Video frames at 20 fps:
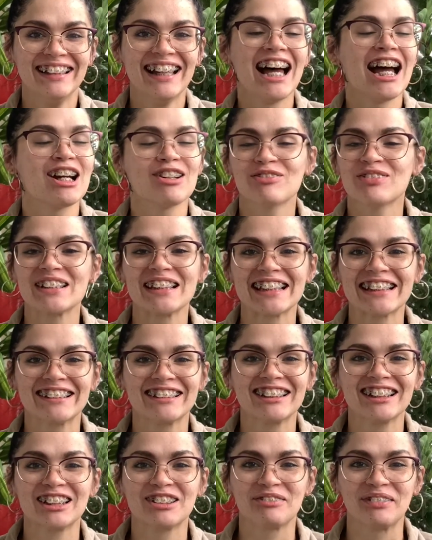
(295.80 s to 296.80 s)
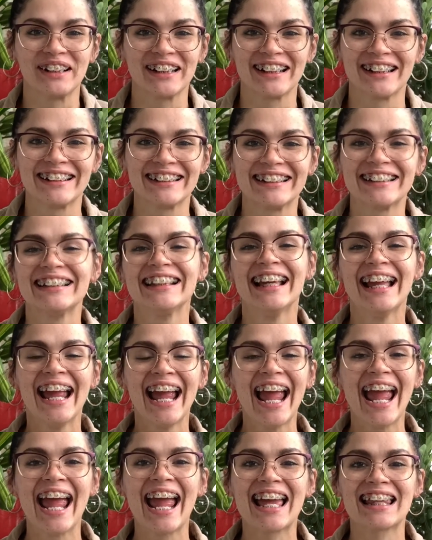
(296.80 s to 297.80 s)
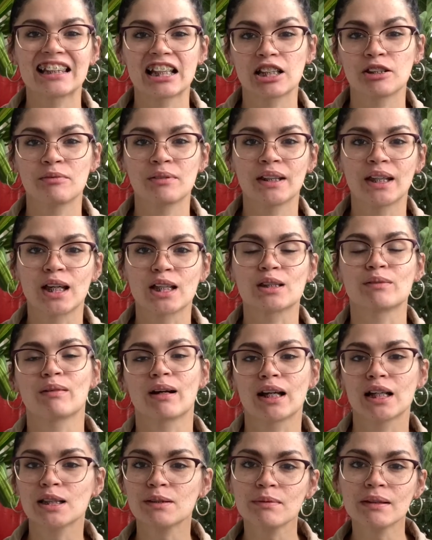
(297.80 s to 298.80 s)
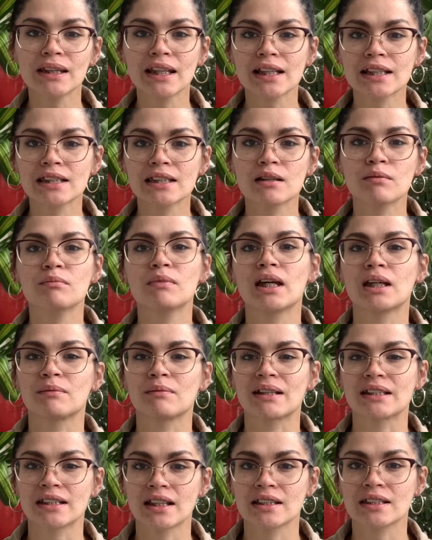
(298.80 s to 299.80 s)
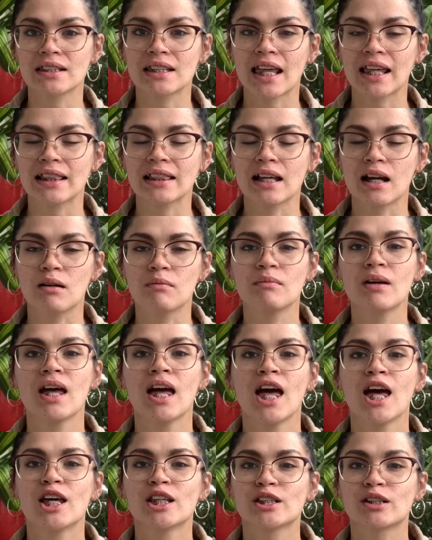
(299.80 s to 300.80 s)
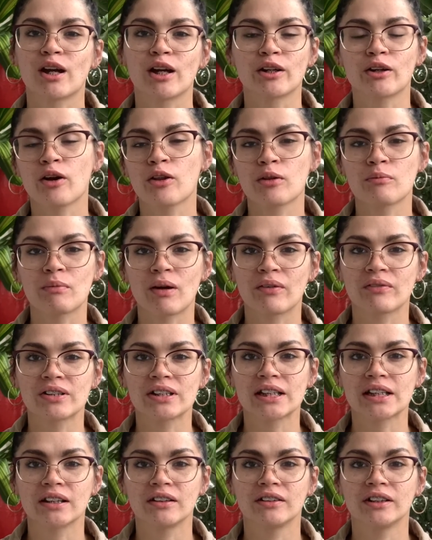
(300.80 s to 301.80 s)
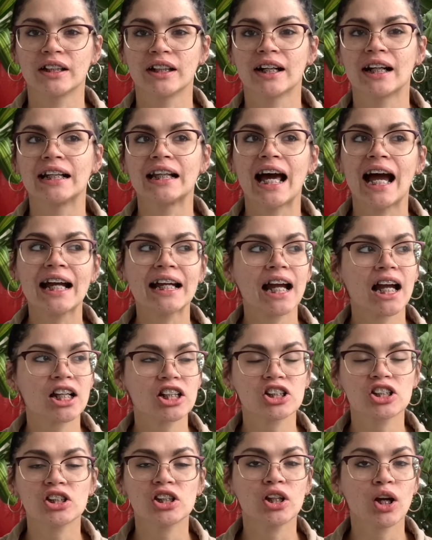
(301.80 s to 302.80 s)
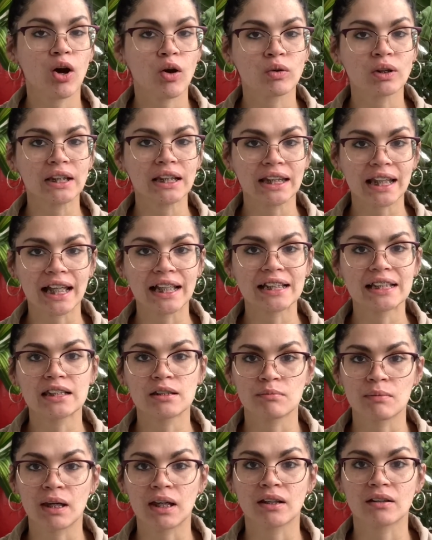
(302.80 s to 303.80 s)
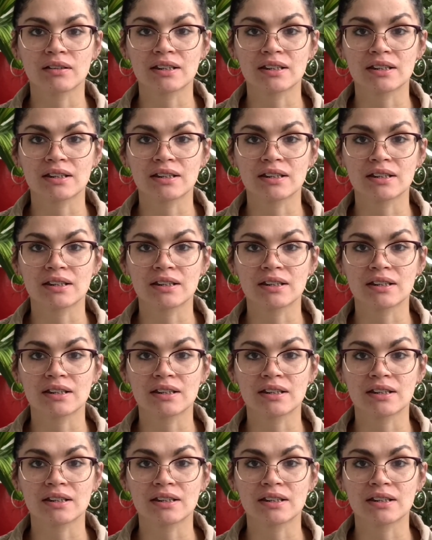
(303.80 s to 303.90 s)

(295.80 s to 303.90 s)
every single year in my garden. And that's because my husband likes them and my sons like them. So I grow them every single year. And I actually only like tomatoes